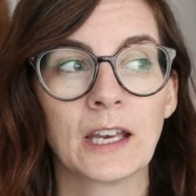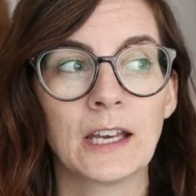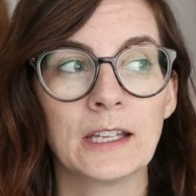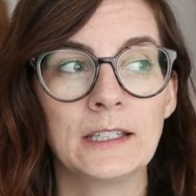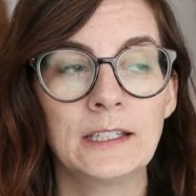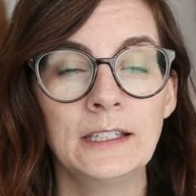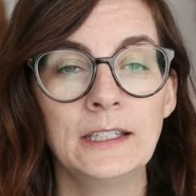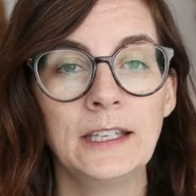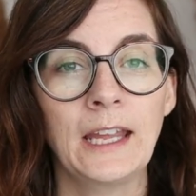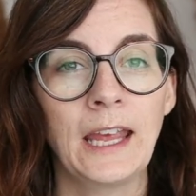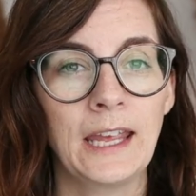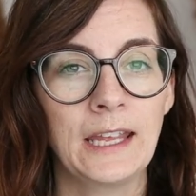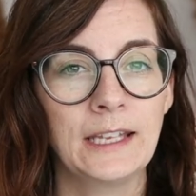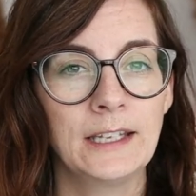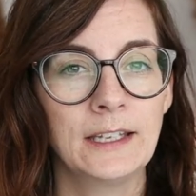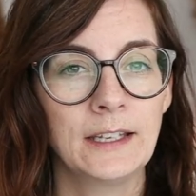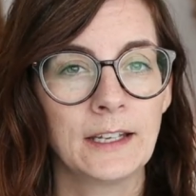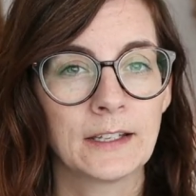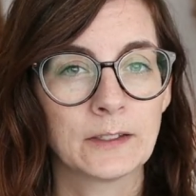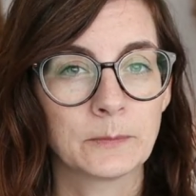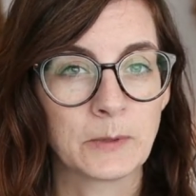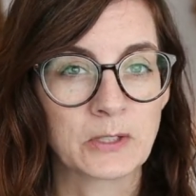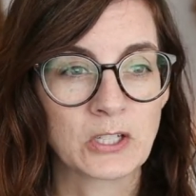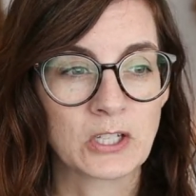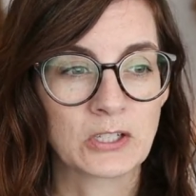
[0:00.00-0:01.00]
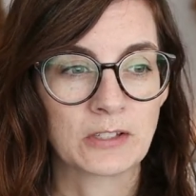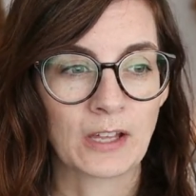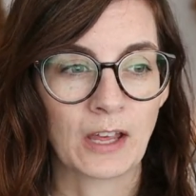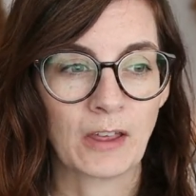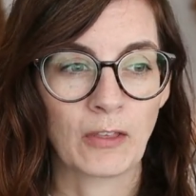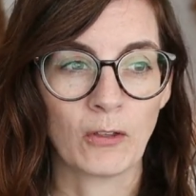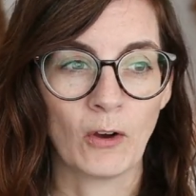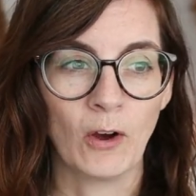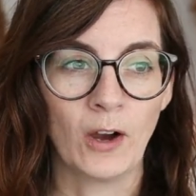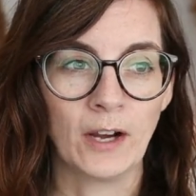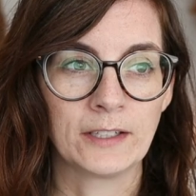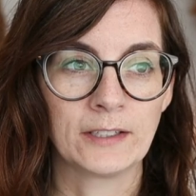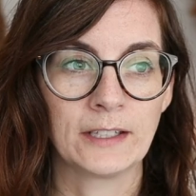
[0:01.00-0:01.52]
I didn't hate it as much as I
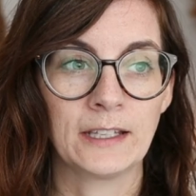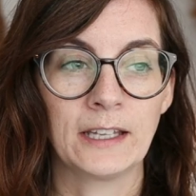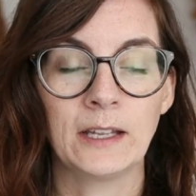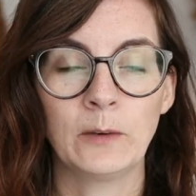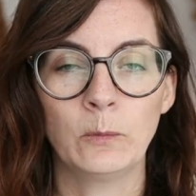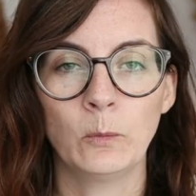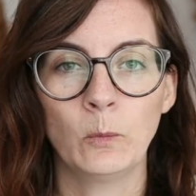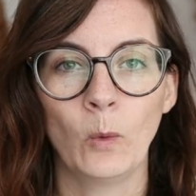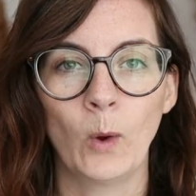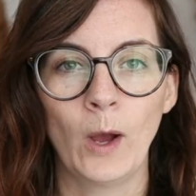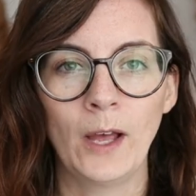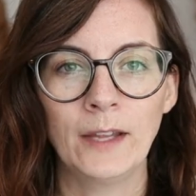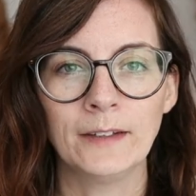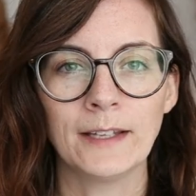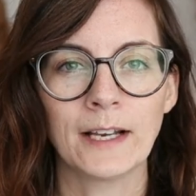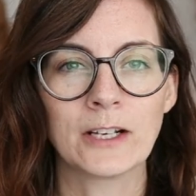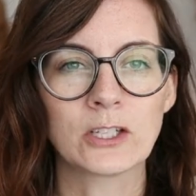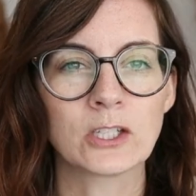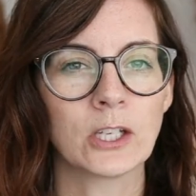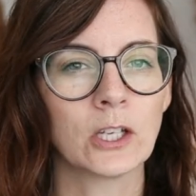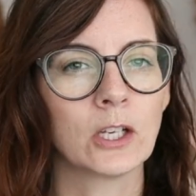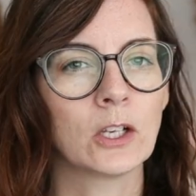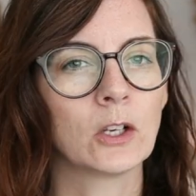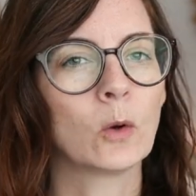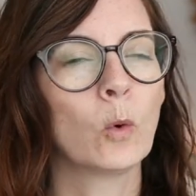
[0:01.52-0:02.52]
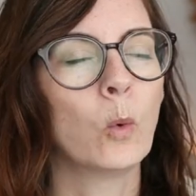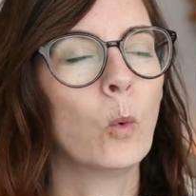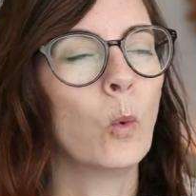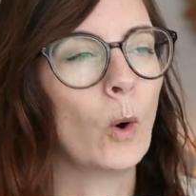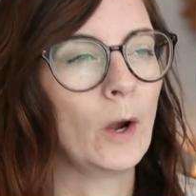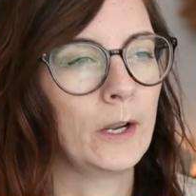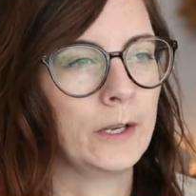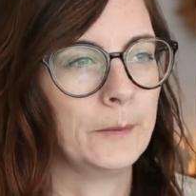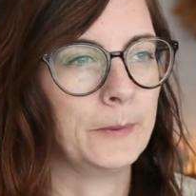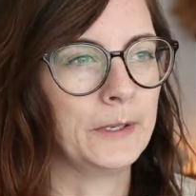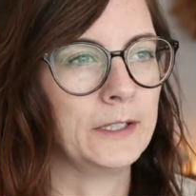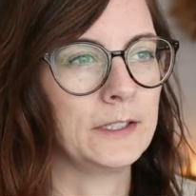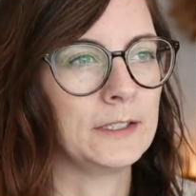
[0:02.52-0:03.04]
thought. It was actually
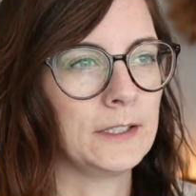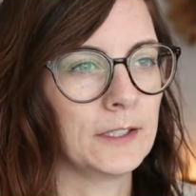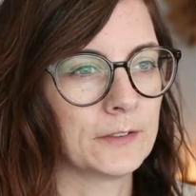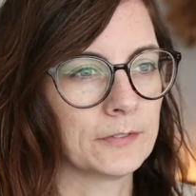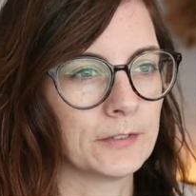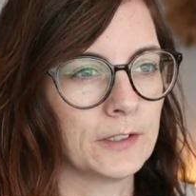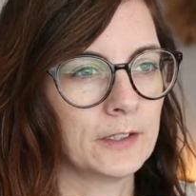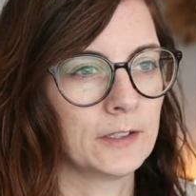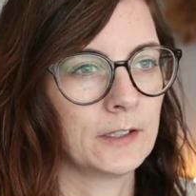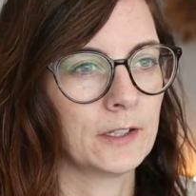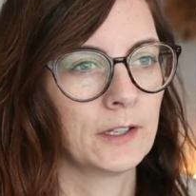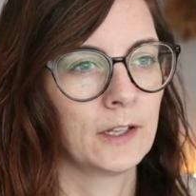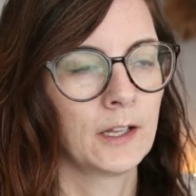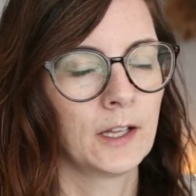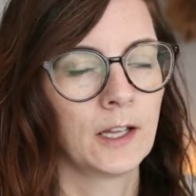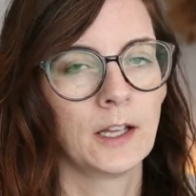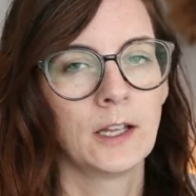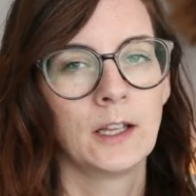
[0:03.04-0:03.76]
quite a bit different